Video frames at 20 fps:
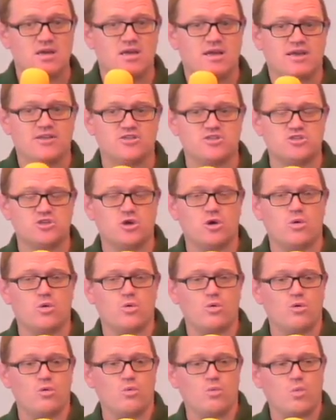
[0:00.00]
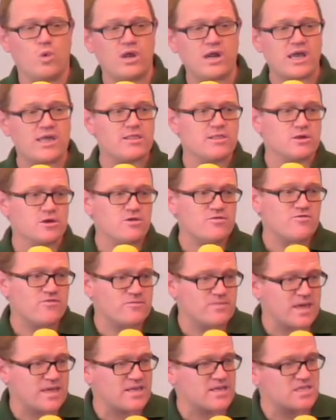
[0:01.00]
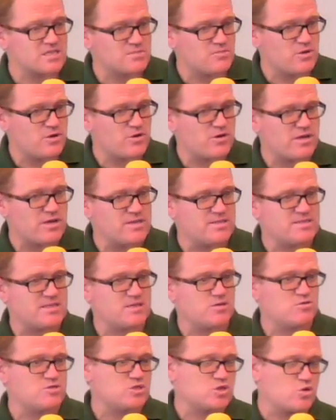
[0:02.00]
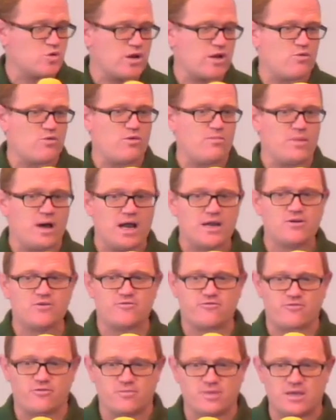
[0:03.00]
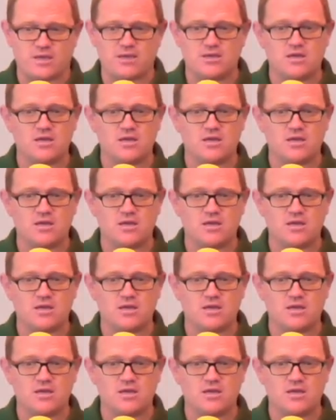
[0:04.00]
And so what I learned from that experience, and it was a great reminder for me,